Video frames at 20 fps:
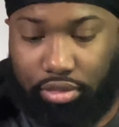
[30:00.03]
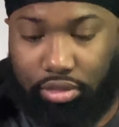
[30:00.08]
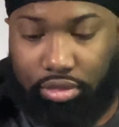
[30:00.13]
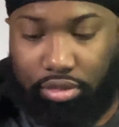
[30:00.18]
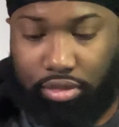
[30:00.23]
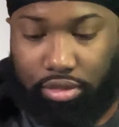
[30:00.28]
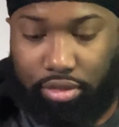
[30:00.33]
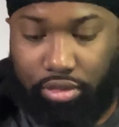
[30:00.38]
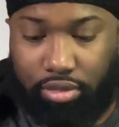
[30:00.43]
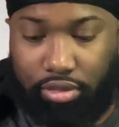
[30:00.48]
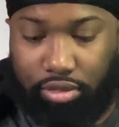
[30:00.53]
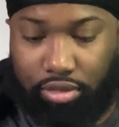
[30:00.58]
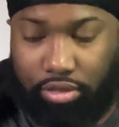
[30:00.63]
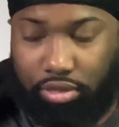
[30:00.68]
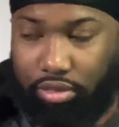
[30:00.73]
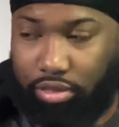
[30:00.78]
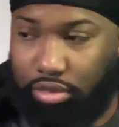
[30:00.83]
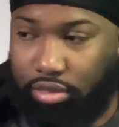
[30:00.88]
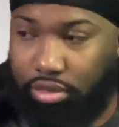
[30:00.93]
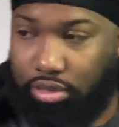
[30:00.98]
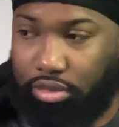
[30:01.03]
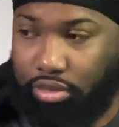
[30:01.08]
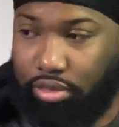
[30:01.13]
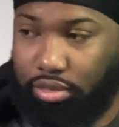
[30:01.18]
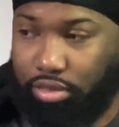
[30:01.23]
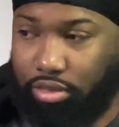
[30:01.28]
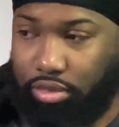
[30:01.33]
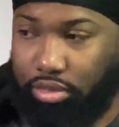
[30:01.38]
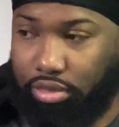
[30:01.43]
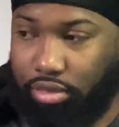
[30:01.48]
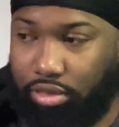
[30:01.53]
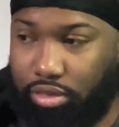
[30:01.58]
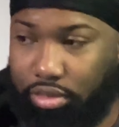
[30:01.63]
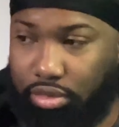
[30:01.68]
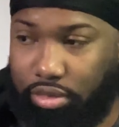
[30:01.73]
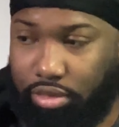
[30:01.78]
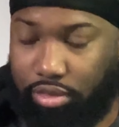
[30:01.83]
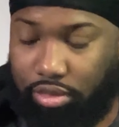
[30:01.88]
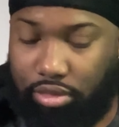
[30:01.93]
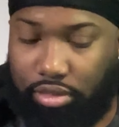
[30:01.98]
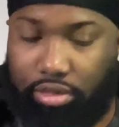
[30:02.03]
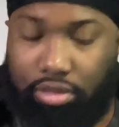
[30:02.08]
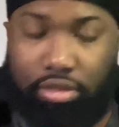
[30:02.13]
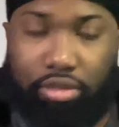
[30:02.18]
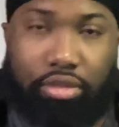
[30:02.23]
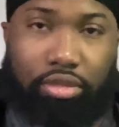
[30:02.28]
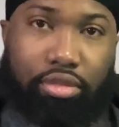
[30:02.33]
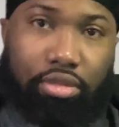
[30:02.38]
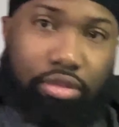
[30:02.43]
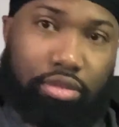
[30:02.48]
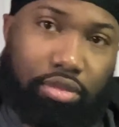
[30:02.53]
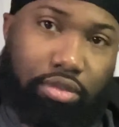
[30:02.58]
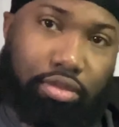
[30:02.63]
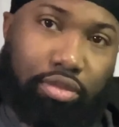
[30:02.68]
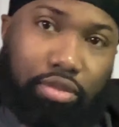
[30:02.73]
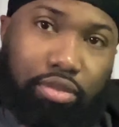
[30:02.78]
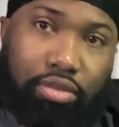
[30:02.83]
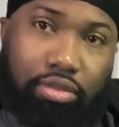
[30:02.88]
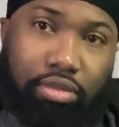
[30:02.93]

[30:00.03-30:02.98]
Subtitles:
The person shown says nothing.